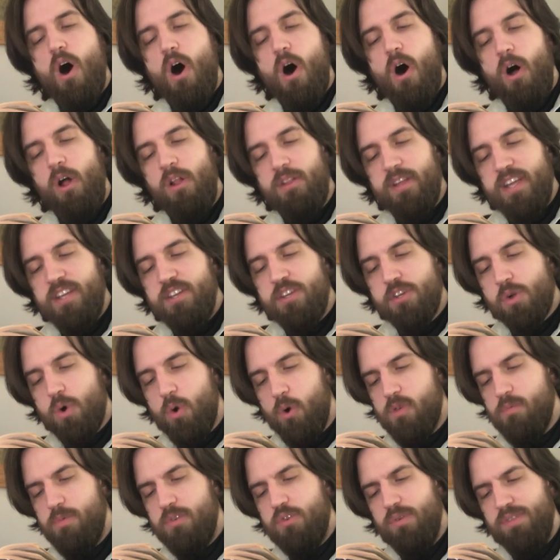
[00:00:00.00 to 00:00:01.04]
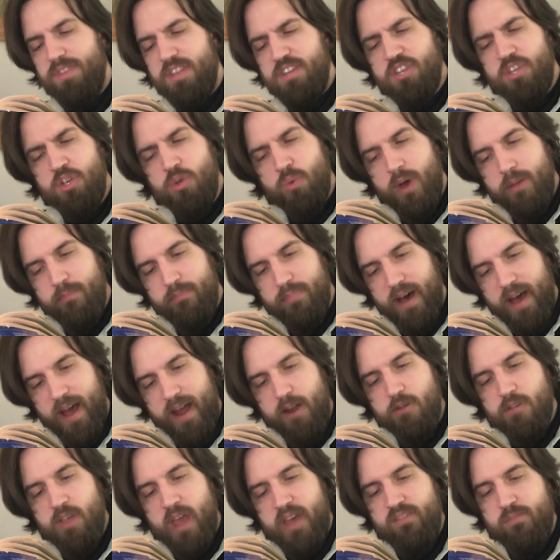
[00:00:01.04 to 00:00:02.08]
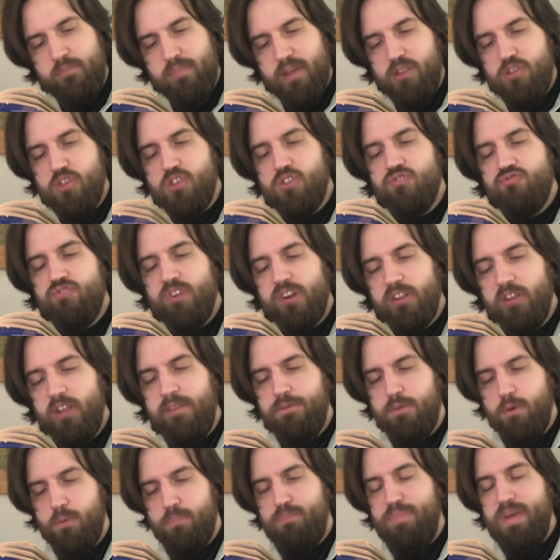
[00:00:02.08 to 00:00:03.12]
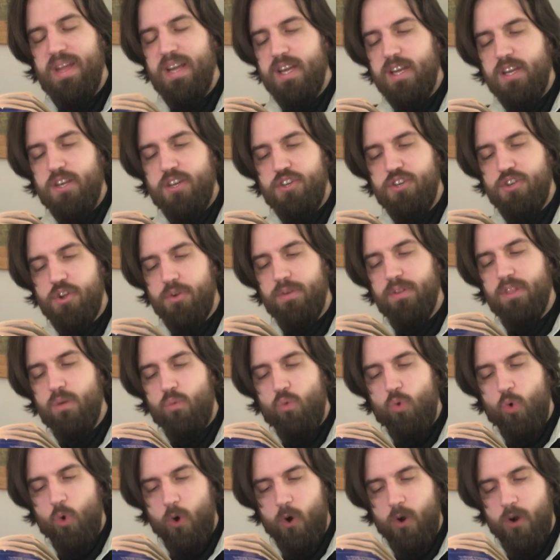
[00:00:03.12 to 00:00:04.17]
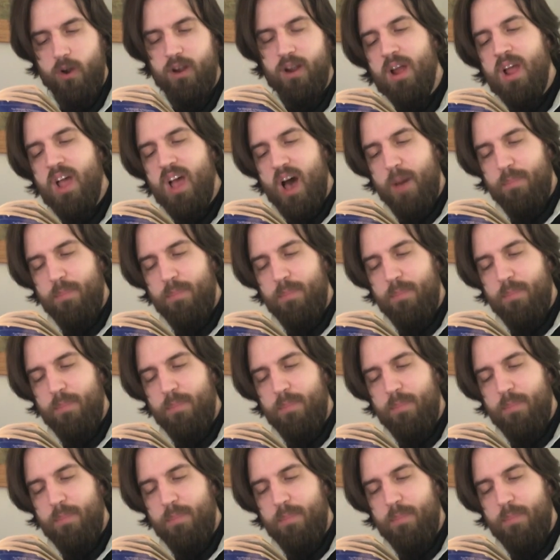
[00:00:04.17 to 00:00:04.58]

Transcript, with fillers: all intercourse between the two empires having been strictly forbidden during the war,